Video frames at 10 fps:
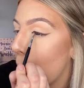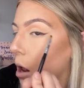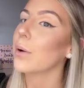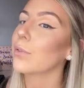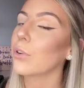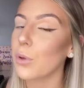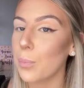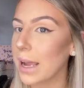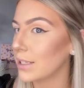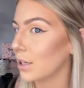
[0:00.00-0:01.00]
I've got the
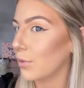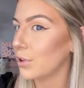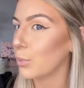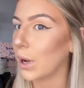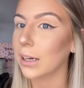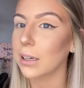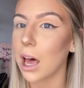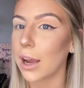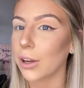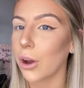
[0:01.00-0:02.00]
base of the wing
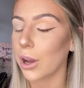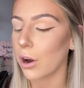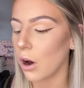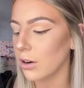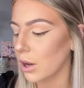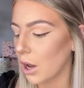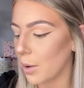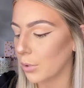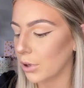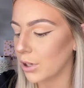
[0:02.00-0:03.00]
line going on. I'm
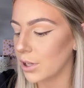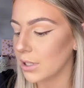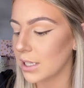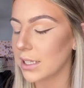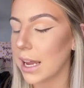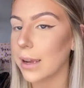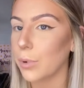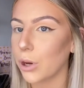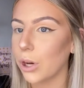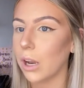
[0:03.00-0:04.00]
going to use the same
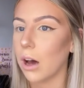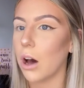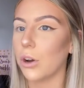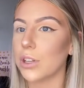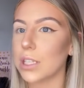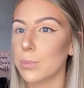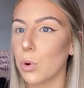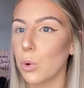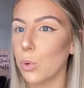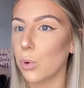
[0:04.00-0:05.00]
colour on a
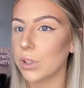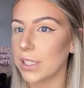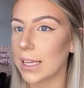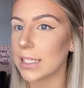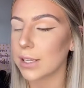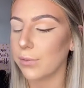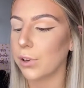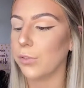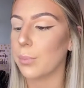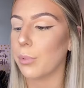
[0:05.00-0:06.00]
small, dense,
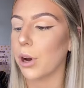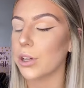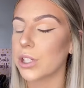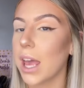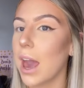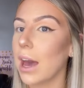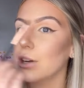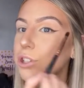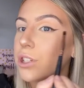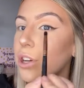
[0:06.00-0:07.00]
fluffy brush and
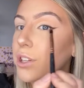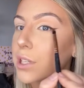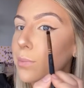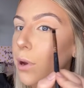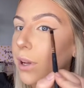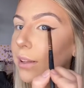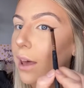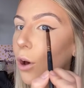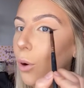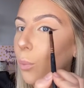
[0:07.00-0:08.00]
just start smoking
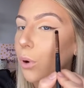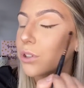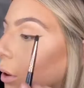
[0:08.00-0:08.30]
that upwards